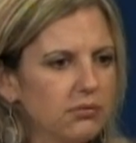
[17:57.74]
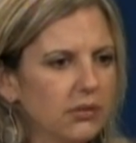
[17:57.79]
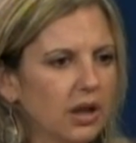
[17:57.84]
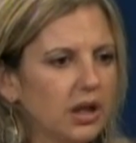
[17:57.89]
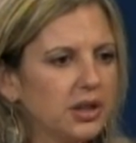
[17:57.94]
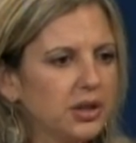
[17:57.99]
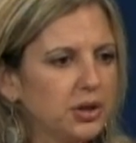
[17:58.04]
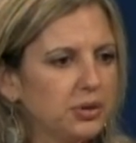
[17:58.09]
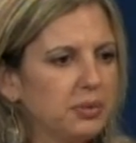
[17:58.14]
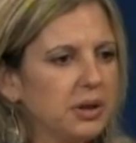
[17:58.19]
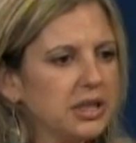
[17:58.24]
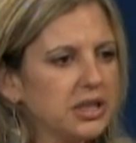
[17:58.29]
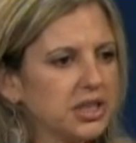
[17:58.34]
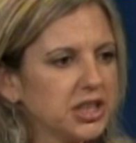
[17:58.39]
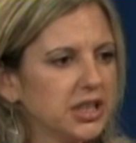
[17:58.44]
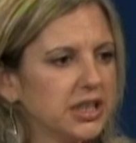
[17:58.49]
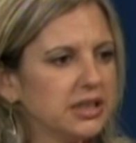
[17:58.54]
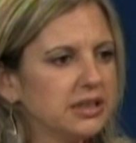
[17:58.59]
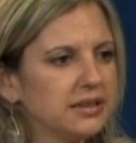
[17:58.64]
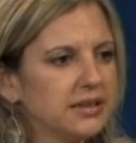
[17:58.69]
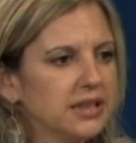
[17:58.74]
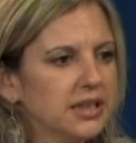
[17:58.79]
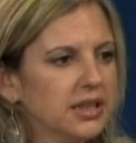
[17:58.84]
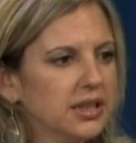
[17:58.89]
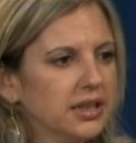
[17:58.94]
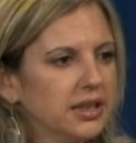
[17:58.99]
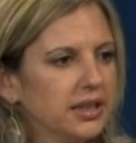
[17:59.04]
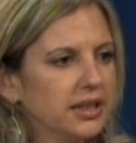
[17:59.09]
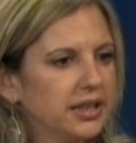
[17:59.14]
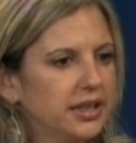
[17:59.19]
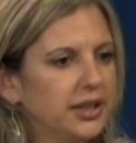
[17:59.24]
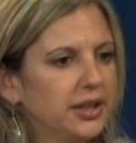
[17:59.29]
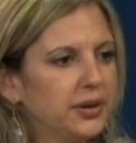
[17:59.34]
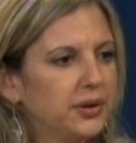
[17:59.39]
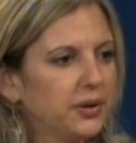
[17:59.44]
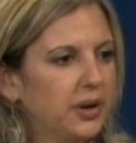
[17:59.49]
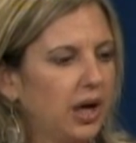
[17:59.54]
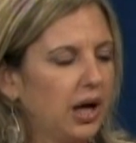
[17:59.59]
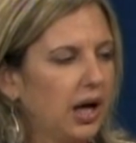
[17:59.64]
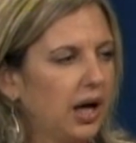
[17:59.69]
you mentioned,
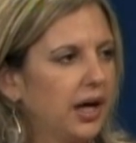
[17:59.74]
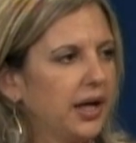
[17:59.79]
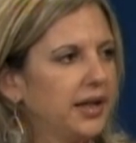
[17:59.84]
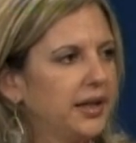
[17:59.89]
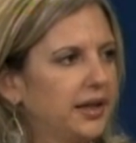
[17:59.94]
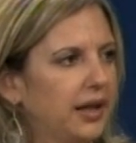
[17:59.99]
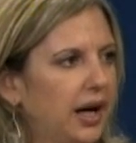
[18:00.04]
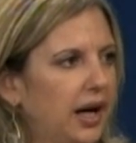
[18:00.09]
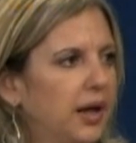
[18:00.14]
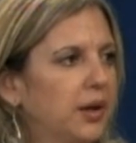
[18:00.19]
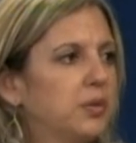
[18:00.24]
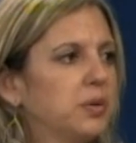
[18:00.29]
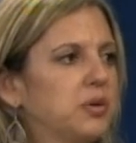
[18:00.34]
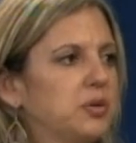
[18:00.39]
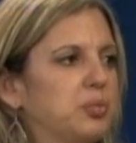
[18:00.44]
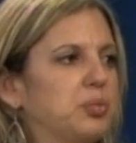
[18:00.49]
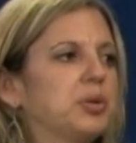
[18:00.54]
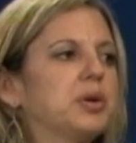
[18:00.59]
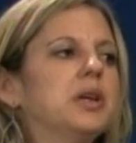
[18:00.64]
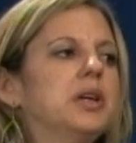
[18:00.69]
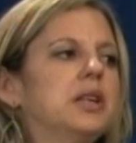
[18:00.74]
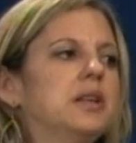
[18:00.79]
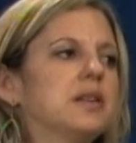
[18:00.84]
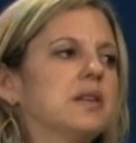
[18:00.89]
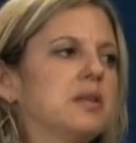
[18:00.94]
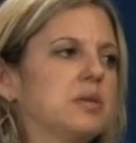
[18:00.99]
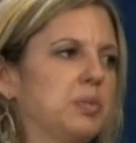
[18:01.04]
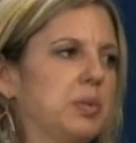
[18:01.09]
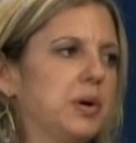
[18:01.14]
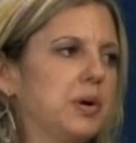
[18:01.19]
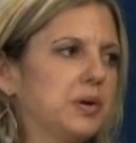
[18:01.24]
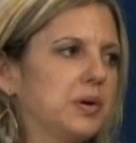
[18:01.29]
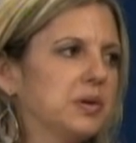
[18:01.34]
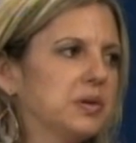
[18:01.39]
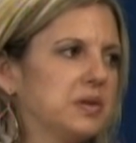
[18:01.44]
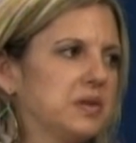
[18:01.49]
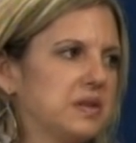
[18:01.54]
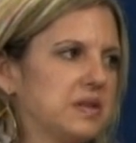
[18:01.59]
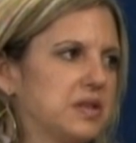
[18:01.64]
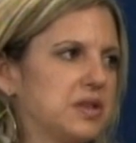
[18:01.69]
I was
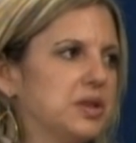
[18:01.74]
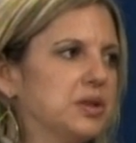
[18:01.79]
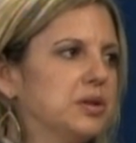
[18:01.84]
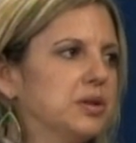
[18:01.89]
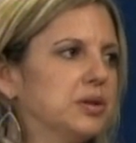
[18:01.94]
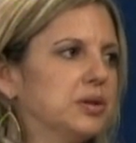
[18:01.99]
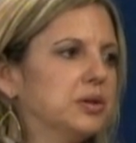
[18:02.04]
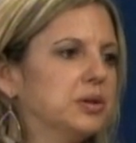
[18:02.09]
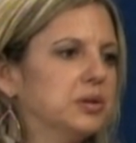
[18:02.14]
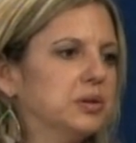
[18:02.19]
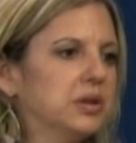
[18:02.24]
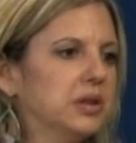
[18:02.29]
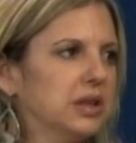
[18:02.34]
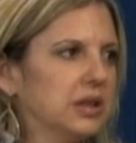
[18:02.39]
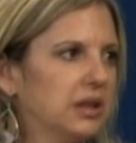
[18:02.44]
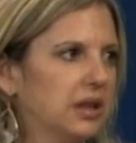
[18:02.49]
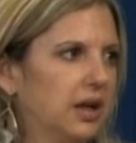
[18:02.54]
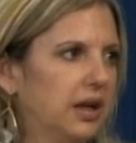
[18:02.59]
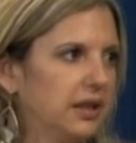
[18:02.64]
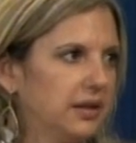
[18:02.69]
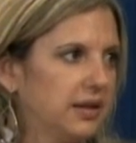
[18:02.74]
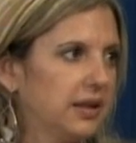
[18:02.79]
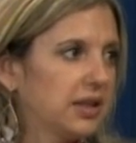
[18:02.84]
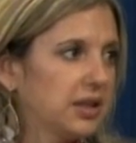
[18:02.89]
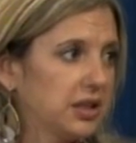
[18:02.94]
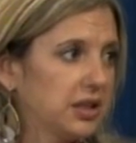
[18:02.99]
predisposed to the